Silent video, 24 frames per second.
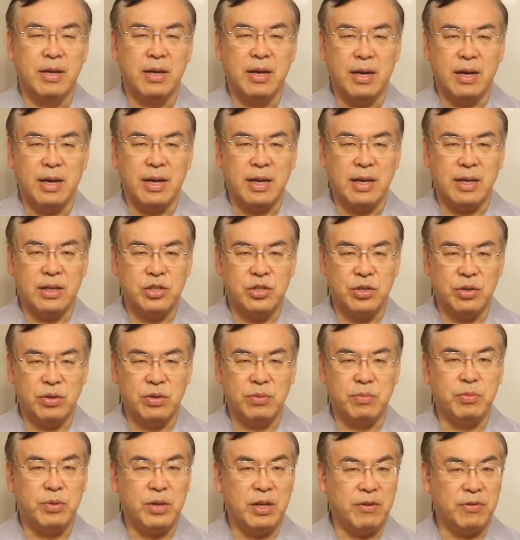I can show you
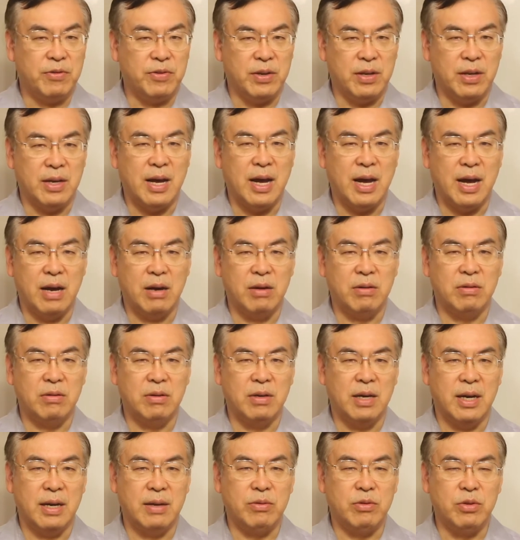briefly how
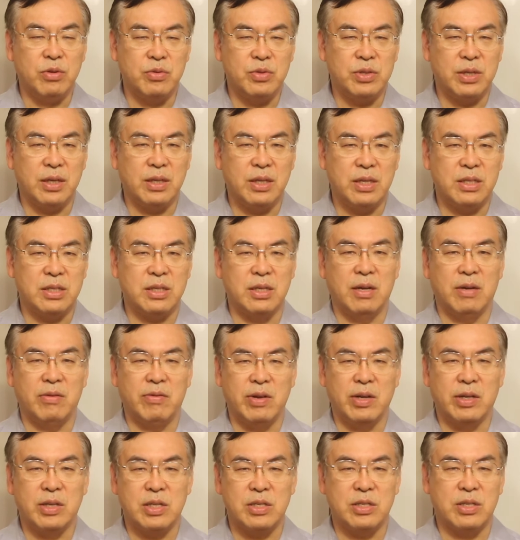I'm using this
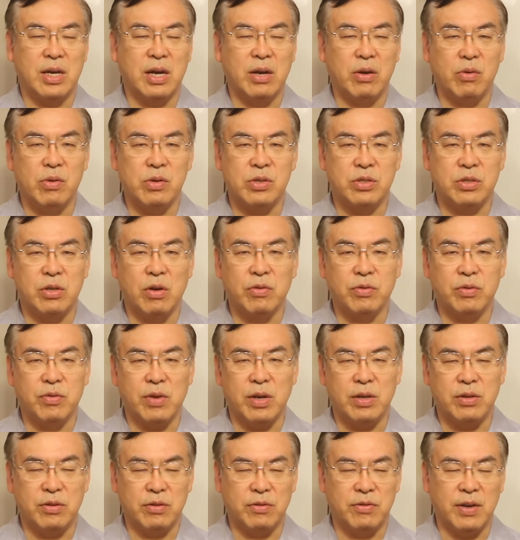Realtors iOS
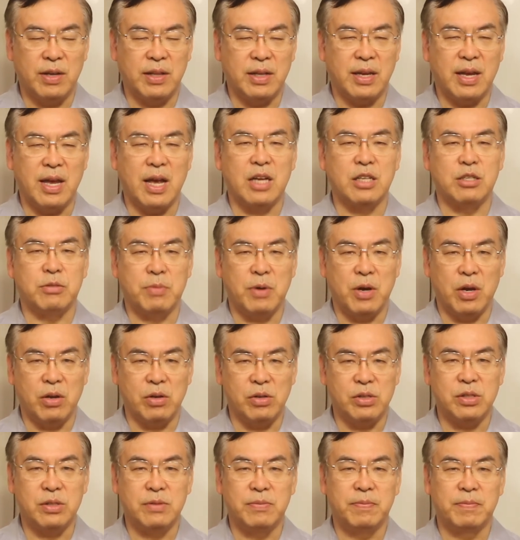software to find the cash
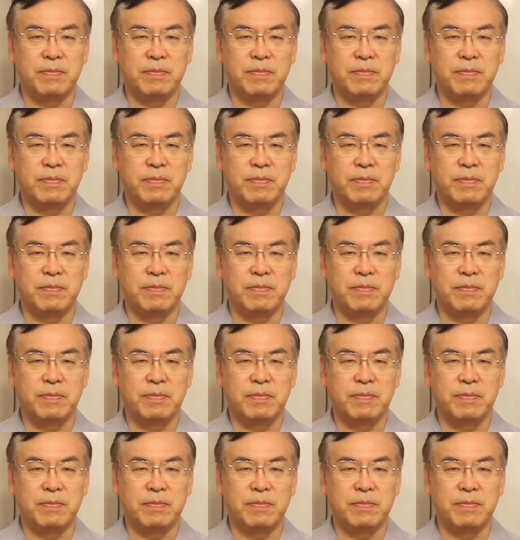buyers.